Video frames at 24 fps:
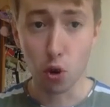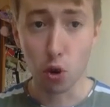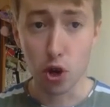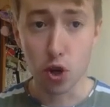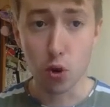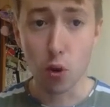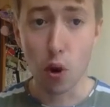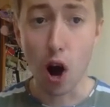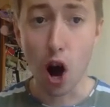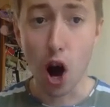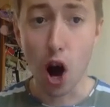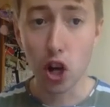or
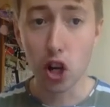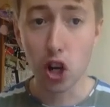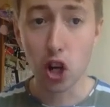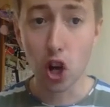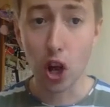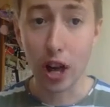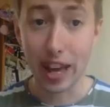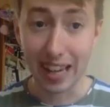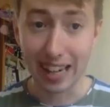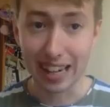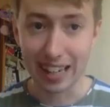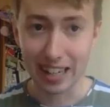you are
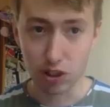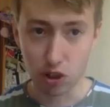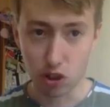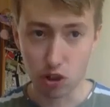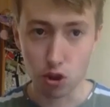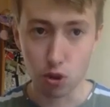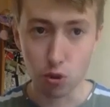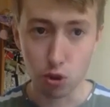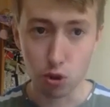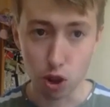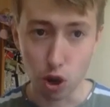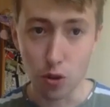unlikely to
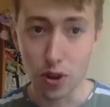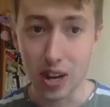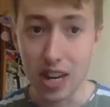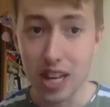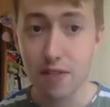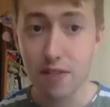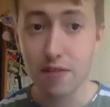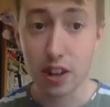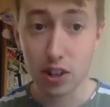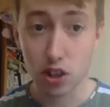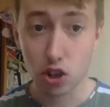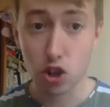do so.
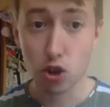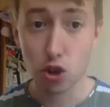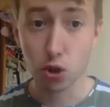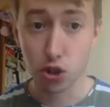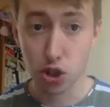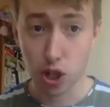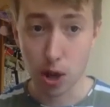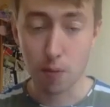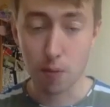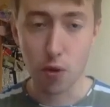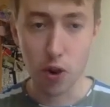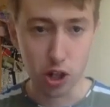Leave it to your
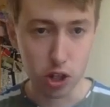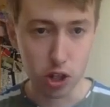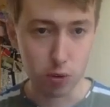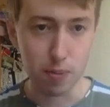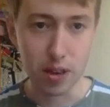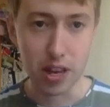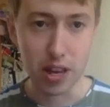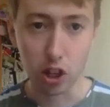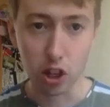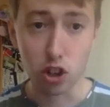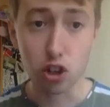summary speaker.